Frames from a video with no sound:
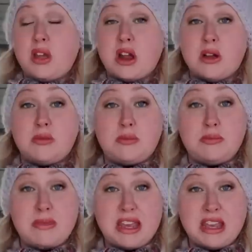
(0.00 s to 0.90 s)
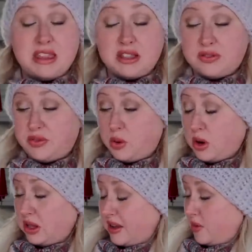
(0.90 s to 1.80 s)
We are making this
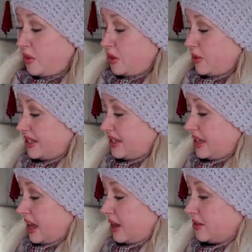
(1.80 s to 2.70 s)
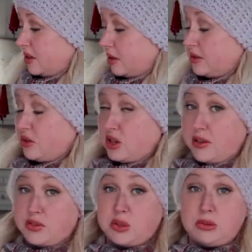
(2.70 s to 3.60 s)
floor level with the rest of the house. Also,
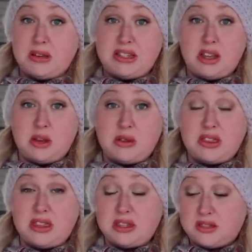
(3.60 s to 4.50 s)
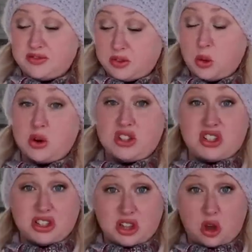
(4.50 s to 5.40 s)
Travis wants me to tell you that this floor
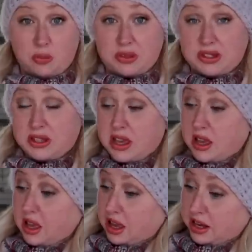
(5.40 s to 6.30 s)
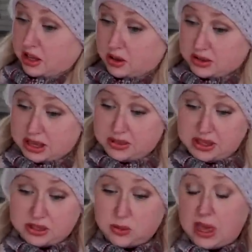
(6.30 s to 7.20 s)
slopes and it goes out
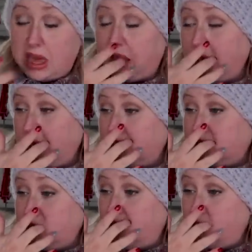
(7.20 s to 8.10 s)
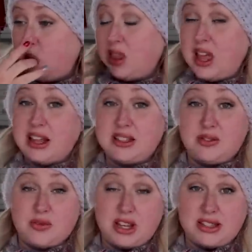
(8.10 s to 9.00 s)
this way. So lots
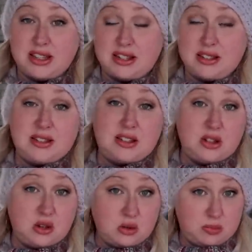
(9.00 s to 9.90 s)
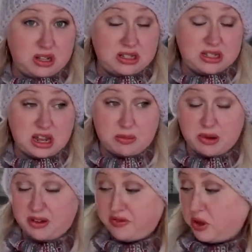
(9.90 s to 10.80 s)
of reasons to build it
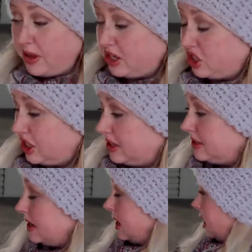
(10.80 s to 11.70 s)
up a few inches.